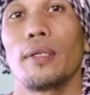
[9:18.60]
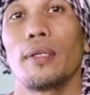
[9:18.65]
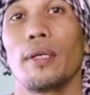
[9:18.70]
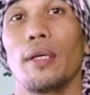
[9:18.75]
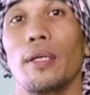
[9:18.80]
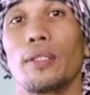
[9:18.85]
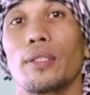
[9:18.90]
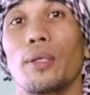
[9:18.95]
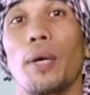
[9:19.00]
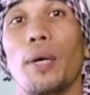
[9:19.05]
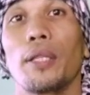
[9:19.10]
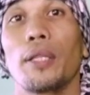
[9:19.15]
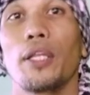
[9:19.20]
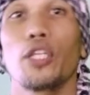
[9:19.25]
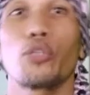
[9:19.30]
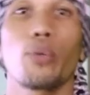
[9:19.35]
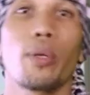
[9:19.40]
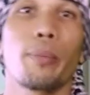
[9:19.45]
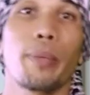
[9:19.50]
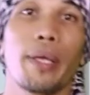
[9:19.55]
So uh,
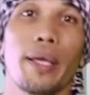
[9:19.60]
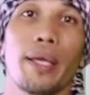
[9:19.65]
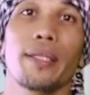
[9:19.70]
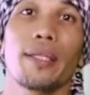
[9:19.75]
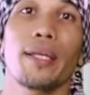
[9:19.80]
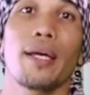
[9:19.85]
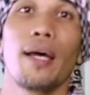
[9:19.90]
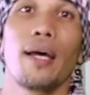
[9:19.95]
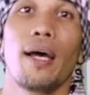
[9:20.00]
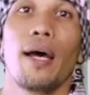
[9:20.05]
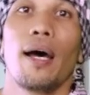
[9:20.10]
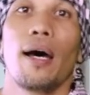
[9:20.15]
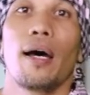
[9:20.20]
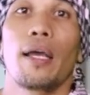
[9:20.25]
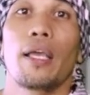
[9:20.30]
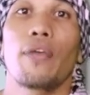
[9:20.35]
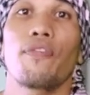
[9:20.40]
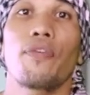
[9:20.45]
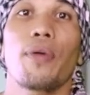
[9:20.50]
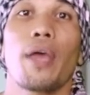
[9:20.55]
this will be it. Uh,
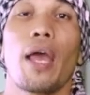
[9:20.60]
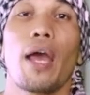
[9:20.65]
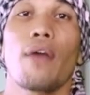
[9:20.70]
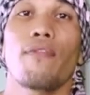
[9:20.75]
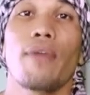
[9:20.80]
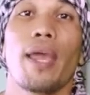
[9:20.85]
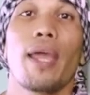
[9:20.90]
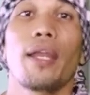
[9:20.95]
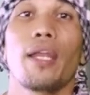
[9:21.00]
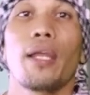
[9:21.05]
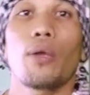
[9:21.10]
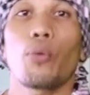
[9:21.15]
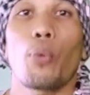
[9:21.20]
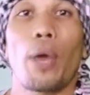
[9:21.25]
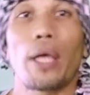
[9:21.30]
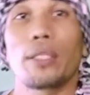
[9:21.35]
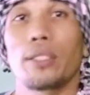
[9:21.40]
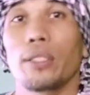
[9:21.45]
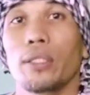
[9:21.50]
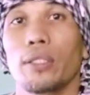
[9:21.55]
if you have any
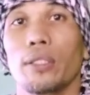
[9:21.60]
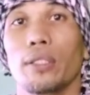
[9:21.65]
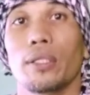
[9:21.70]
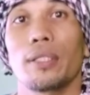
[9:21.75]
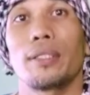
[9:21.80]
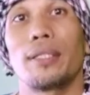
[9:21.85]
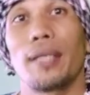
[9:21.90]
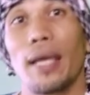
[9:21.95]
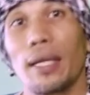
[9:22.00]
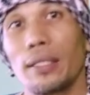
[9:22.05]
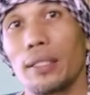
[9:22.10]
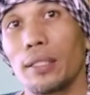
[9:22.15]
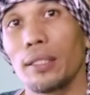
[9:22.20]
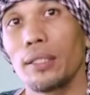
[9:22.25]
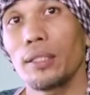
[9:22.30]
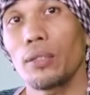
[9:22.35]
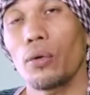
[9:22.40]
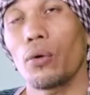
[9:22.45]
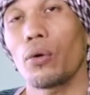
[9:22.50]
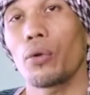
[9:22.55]
questions,
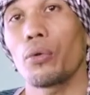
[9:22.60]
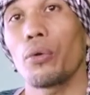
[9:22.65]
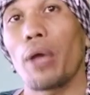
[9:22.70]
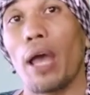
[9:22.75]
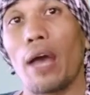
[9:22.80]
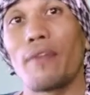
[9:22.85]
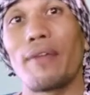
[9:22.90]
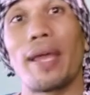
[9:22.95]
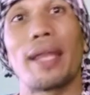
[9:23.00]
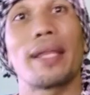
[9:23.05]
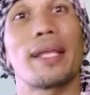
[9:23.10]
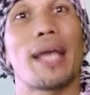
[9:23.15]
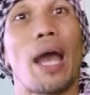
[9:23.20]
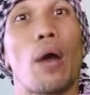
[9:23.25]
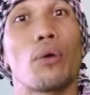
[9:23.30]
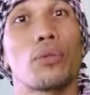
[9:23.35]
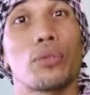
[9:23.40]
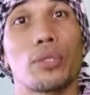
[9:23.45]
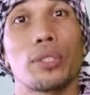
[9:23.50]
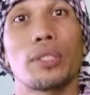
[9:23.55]
suggestions, or you have
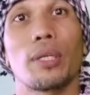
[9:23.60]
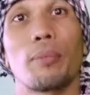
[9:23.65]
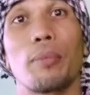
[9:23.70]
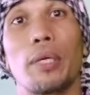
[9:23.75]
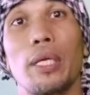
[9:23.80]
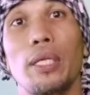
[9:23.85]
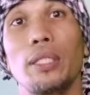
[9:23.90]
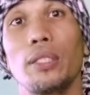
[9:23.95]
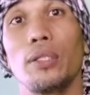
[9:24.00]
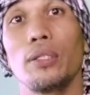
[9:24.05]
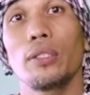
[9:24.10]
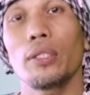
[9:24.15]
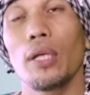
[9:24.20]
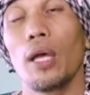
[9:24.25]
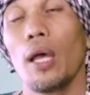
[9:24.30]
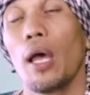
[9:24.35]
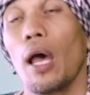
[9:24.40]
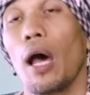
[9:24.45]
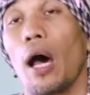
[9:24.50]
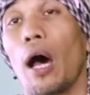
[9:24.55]
encountered some issues,
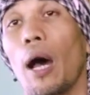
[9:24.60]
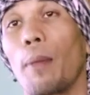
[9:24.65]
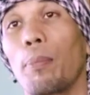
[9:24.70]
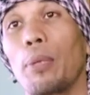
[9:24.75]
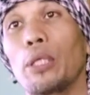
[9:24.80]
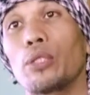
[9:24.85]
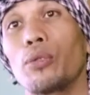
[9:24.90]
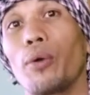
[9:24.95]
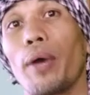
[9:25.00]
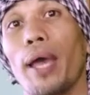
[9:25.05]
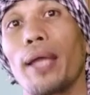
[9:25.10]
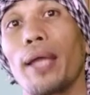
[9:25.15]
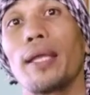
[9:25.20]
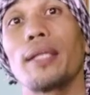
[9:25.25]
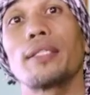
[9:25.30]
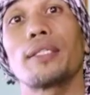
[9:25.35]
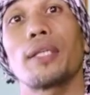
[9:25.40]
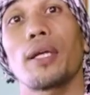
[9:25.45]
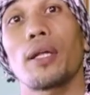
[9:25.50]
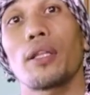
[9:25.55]
uh, please go ahead
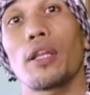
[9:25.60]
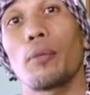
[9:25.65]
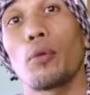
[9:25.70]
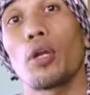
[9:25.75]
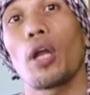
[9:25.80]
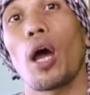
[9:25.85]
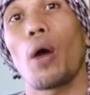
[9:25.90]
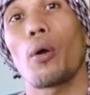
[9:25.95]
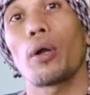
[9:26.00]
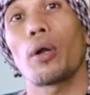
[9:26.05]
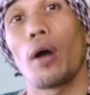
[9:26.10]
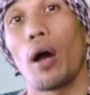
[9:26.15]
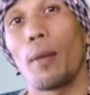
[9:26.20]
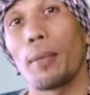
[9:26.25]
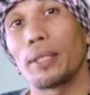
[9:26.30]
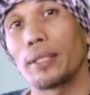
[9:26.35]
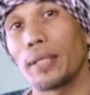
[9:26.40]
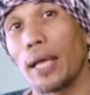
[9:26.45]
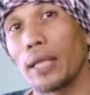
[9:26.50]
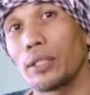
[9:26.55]
and share them on our
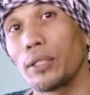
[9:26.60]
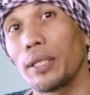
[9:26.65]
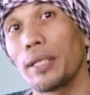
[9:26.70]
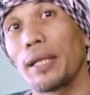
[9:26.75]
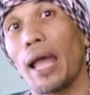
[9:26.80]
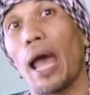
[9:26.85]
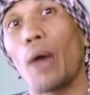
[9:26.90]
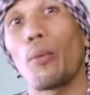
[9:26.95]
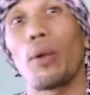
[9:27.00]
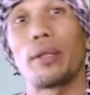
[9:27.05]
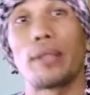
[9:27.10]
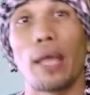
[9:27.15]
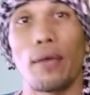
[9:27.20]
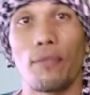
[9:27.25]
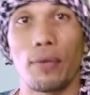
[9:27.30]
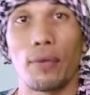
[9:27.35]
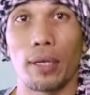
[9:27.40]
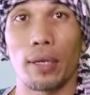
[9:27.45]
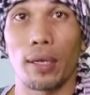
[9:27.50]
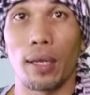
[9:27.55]
comment section and I will
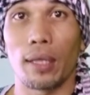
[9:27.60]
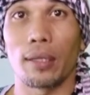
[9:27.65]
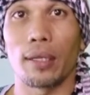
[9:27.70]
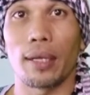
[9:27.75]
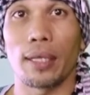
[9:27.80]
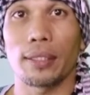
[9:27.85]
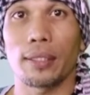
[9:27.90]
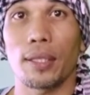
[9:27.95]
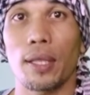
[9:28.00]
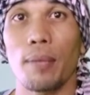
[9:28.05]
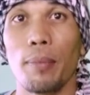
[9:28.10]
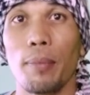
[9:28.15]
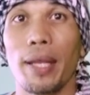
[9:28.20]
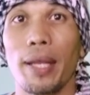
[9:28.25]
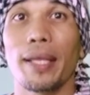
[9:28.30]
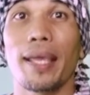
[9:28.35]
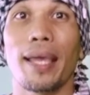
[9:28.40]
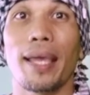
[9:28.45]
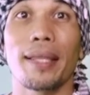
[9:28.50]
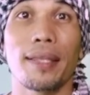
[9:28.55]
definitely address them. And
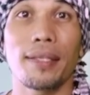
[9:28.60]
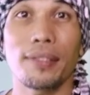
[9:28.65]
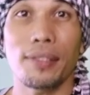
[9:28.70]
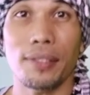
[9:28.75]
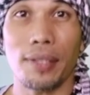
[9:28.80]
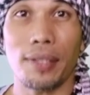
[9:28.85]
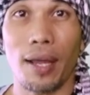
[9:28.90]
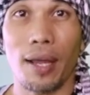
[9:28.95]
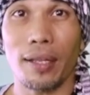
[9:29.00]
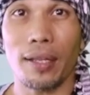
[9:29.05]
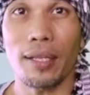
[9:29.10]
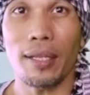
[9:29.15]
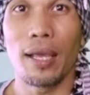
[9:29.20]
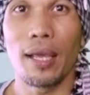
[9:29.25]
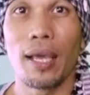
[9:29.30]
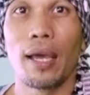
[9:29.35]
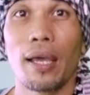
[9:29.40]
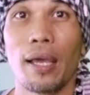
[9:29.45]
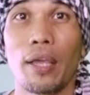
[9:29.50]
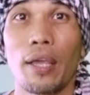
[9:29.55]
again, this is Ali.
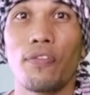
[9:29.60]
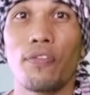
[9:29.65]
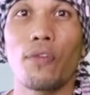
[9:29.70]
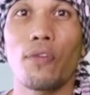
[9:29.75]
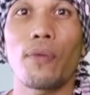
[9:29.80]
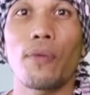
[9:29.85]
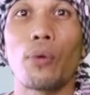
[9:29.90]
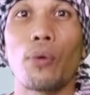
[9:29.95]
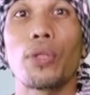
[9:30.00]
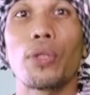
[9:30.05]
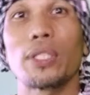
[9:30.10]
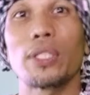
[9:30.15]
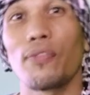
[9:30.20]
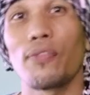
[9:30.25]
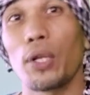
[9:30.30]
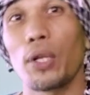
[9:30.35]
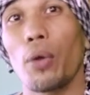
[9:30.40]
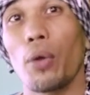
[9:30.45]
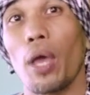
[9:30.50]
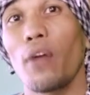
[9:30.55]
If you found this
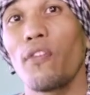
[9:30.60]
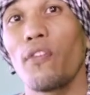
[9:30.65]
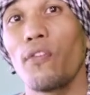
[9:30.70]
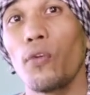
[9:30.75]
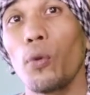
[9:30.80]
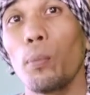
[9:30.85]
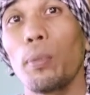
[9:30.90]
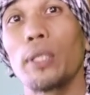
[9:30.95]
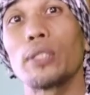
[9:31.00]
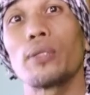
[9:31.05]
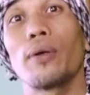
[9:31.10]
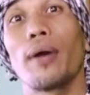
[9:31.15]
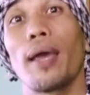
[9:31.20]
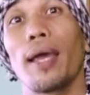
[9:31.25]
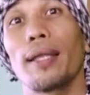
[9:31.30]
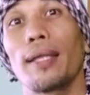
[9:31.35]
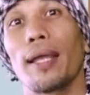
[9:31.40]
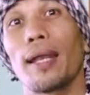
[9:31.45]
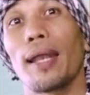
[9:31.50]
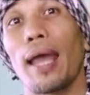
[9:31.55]
video helpful, please go
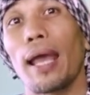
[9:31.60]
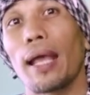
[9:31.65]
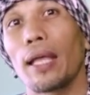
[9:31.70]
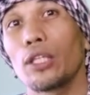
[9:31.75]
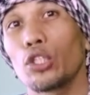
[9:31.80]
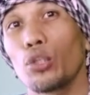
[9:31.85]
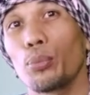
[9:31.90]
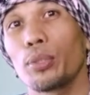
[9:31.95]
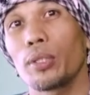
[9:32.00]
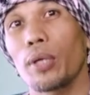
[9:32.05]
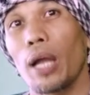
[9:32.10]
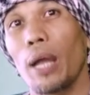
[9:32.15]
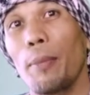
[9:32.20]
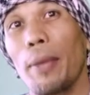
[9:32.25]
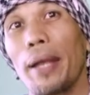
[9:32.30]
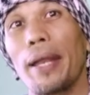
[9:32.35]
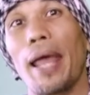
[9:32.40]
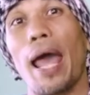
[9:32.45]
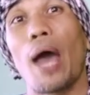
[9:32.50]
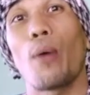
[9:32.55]
ahead and like and subscribe
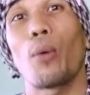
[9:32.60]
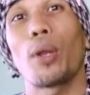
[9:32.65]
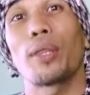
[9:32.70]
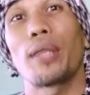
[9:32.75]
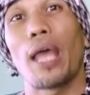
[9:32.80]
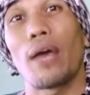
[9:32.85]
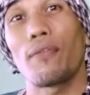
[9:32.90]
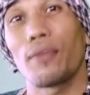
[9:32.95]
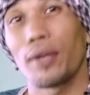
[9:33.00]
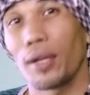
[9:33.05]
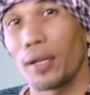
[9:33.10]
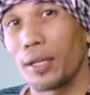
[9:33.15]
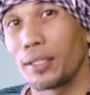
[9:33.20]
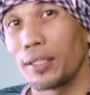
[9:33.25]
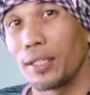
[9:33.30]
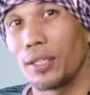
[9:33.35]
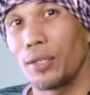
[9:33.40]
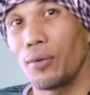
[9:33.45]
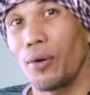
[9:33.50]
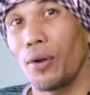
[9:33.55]
and I will definitely
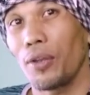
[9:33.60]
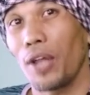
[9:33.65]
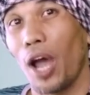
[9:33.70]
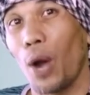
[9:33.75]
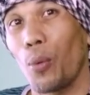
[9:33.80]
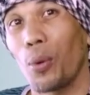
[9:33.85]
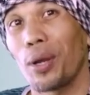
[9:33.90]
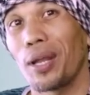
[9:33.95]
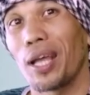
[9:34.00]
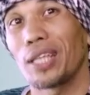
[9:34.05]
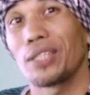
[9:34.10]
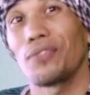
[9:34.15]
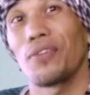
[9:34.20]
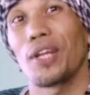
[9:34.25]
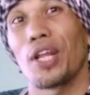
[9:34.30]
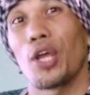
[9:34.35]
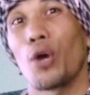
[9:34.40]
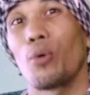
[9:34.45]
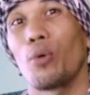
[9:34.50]
see you on our next video.